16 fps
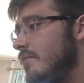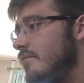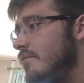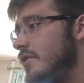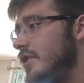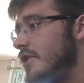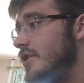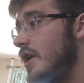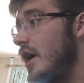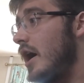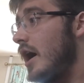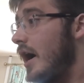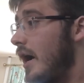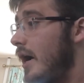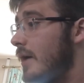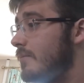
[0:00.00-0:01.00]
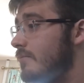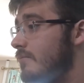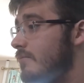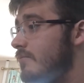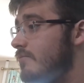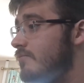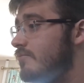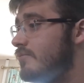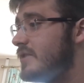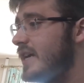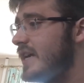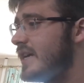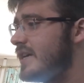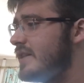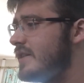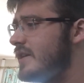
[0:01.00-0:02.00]
But I'm
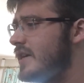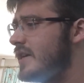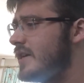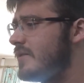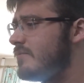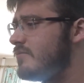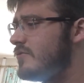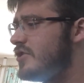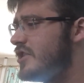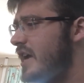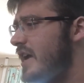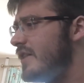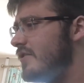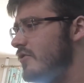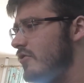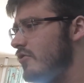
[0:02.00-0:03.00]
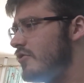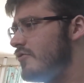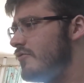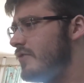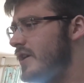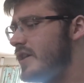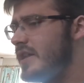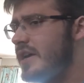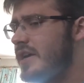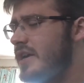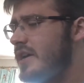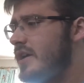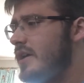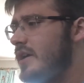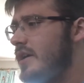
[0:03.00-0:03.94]
digging the jet look, really.